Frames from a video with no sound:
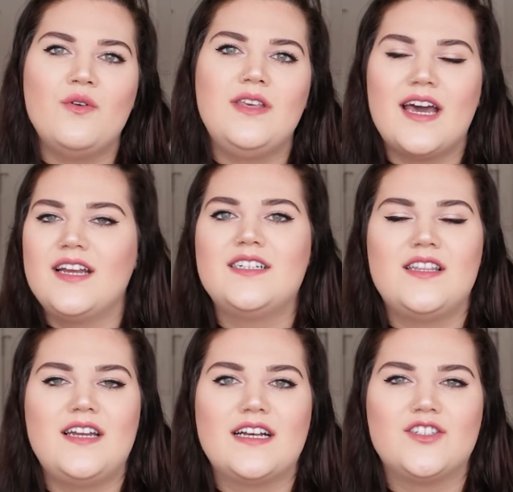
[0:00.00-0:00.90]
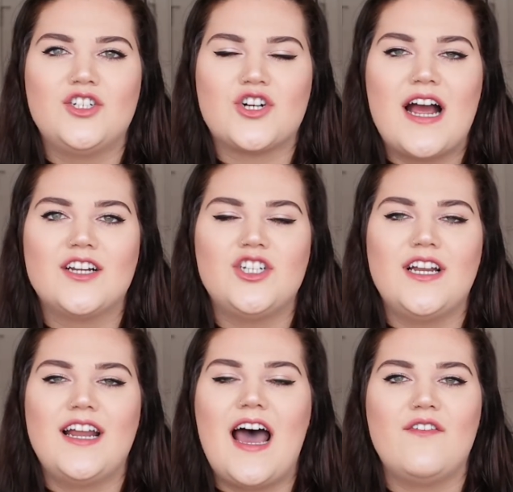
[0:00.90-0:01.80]
getting to the next attraction
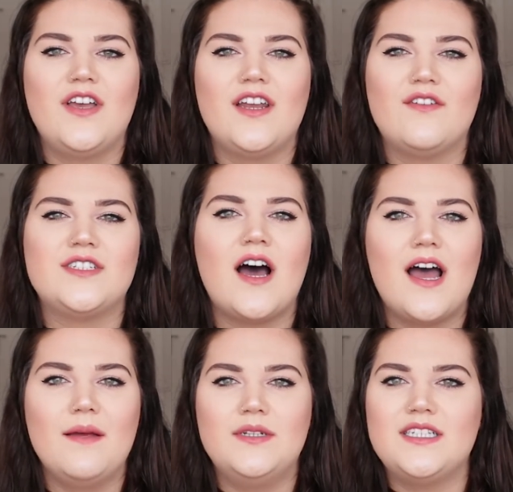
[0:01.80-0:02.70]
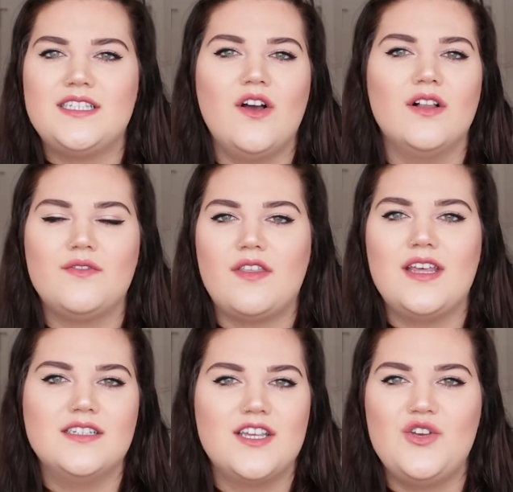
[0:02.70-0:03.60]
and having enough time to see all of the
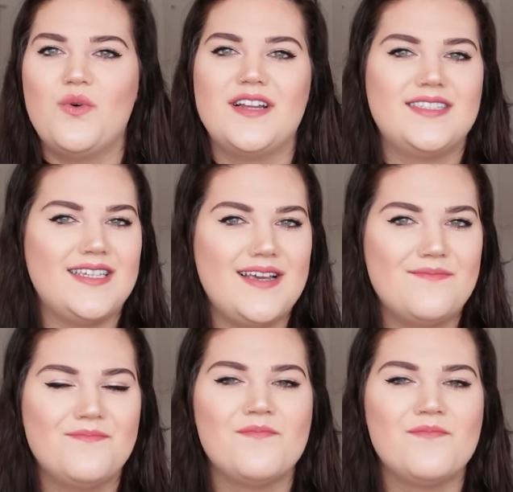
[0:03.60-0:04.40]
things that you want to see.